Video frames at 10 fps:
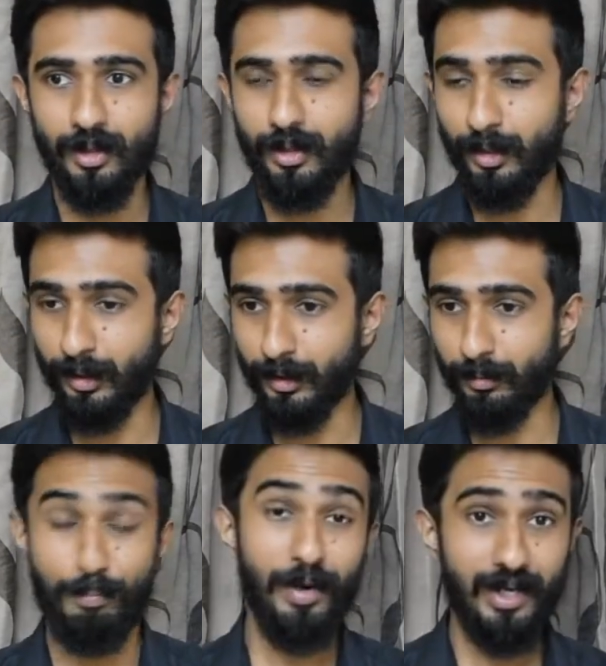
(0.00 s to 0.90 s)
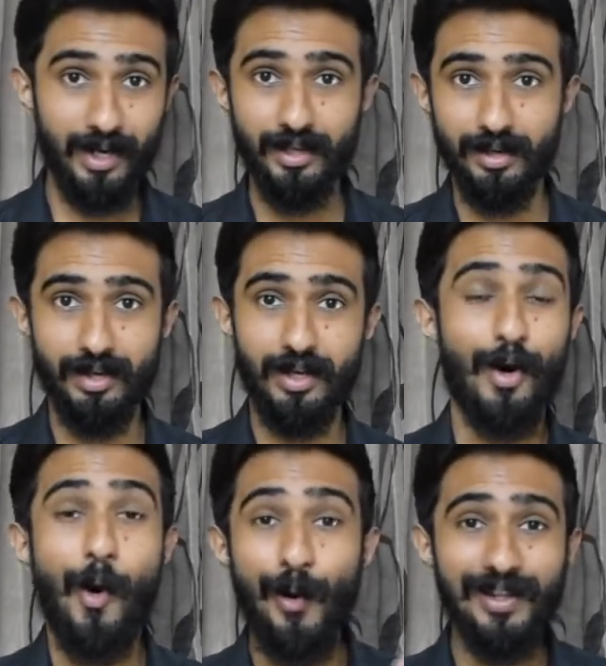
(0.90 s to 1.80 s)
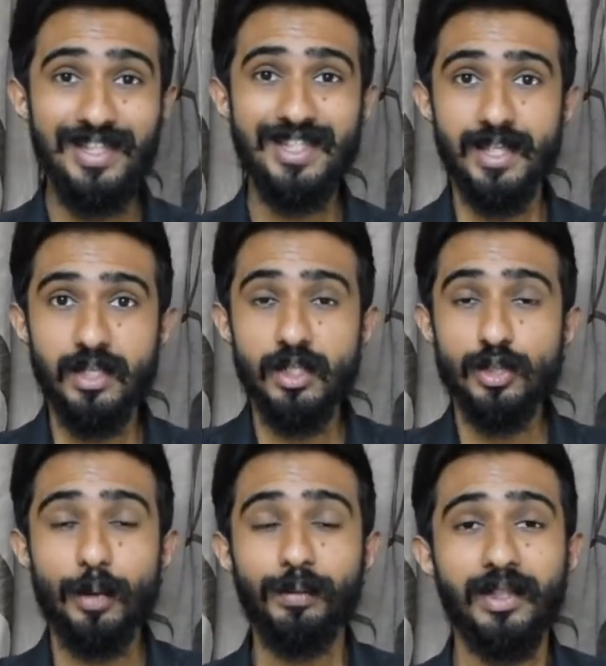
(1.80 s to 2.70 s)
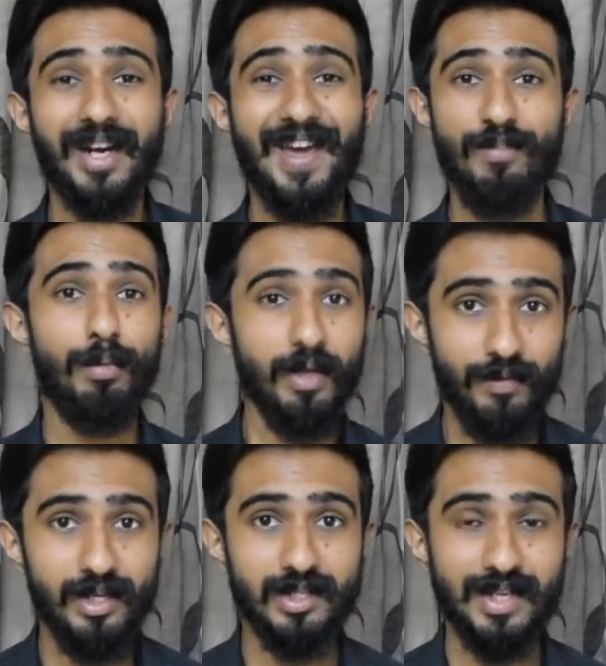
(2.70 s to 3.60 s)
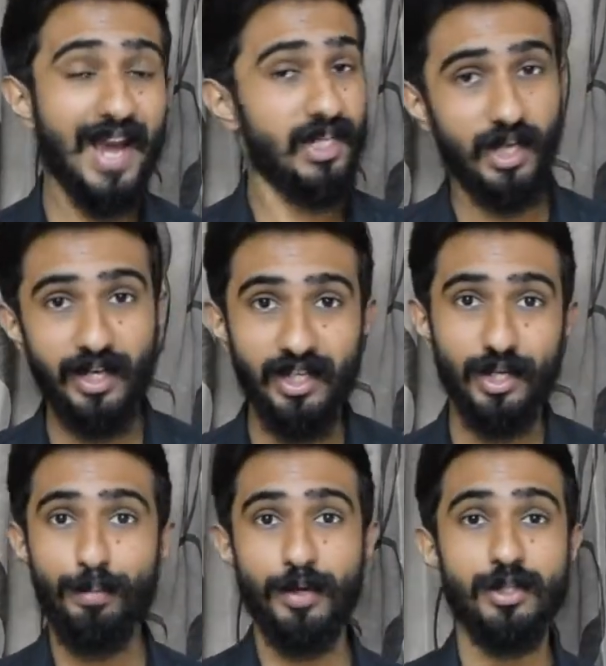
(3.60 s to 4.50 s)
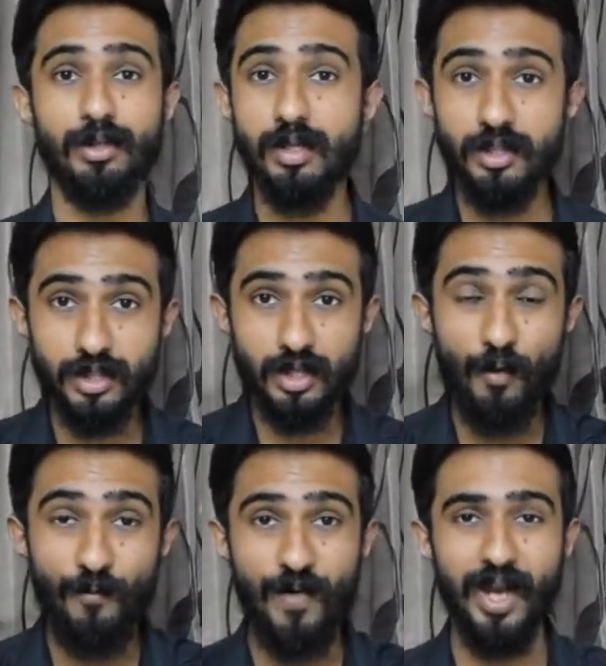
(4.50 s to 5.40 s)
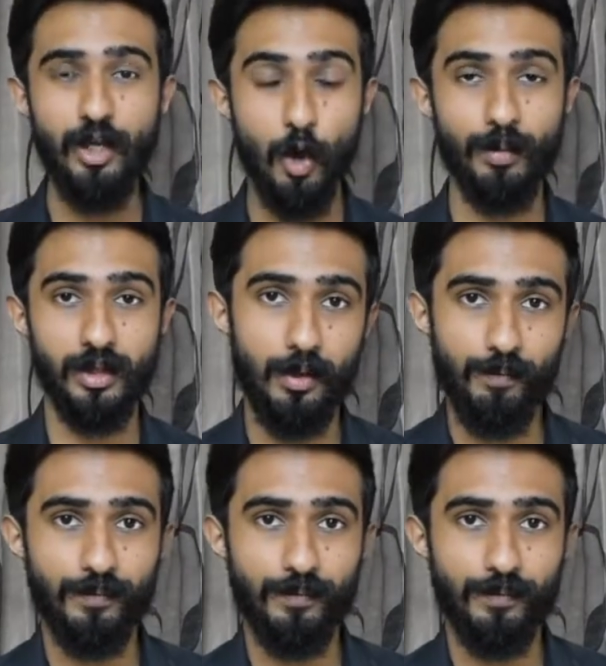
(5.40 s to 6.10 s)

uh, betrayal, all these things is something that everybody feels anxiety depression it's a very common thing